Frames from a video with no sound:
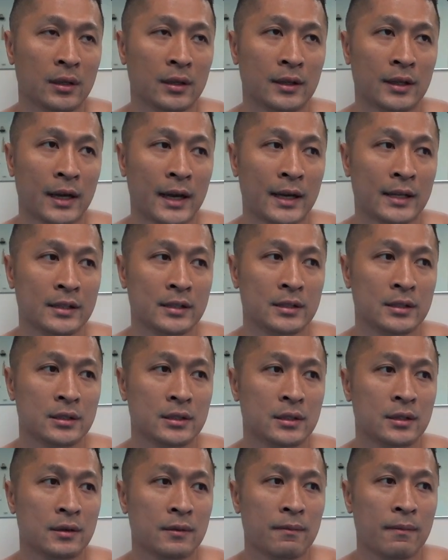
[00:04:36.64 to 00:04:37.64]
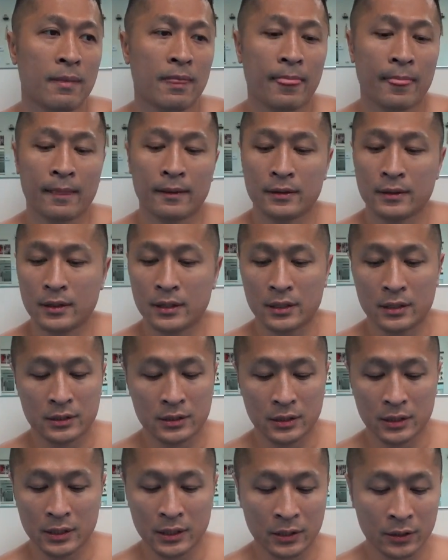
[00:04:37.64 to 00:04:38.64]
that
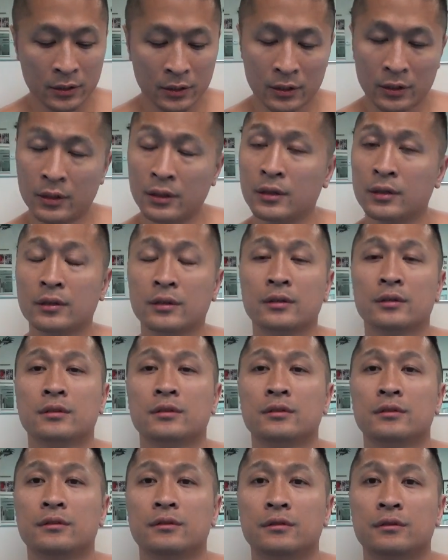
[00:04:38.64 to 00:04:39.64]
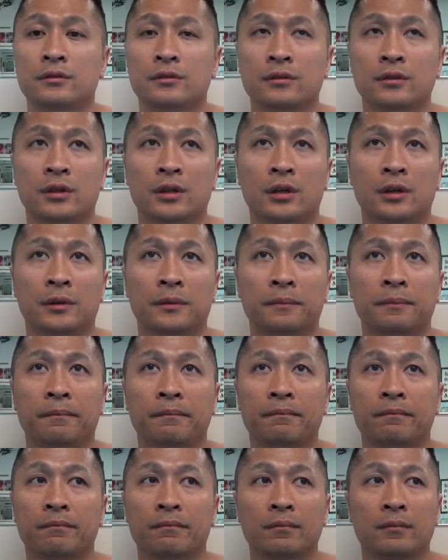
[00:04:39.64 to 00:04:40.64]
it's either um,
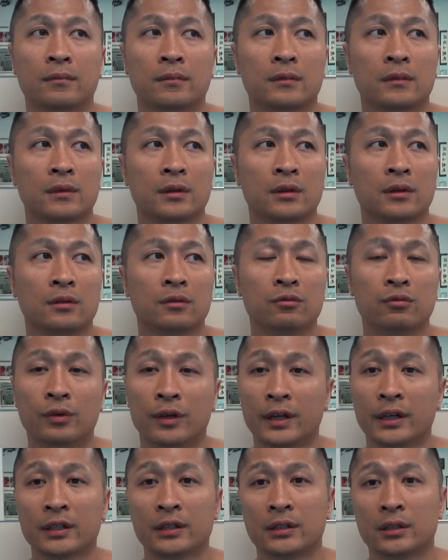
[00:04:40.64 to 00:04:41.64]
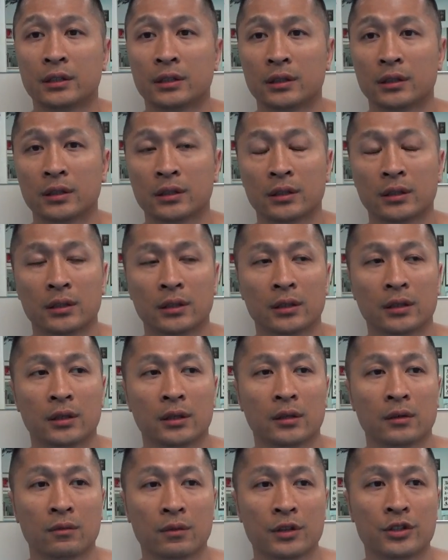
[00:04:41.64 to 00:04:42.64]
rigged,
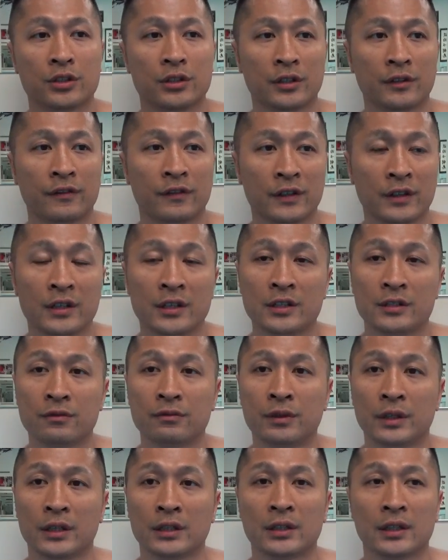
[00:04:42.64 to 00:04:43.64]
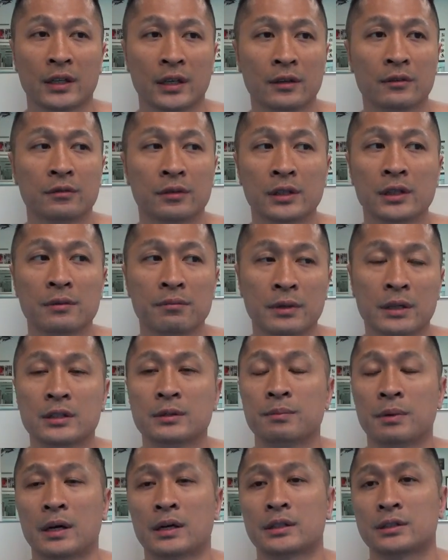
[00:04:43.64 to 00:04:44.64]
which if it is rigged, then it really makes
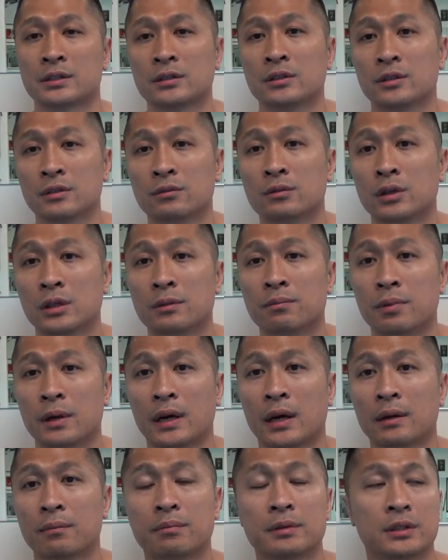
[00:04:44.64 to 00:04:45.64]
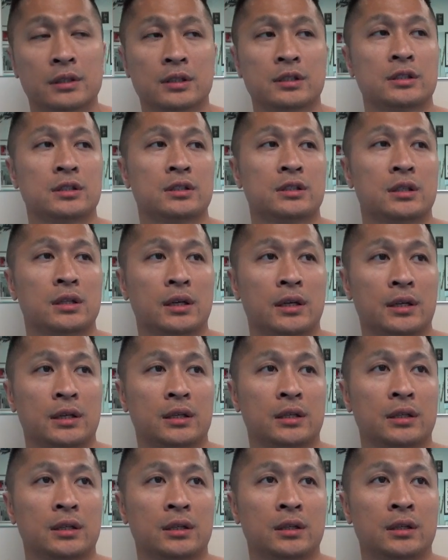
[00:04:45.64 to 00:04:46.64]
boxing look really bad because it's like,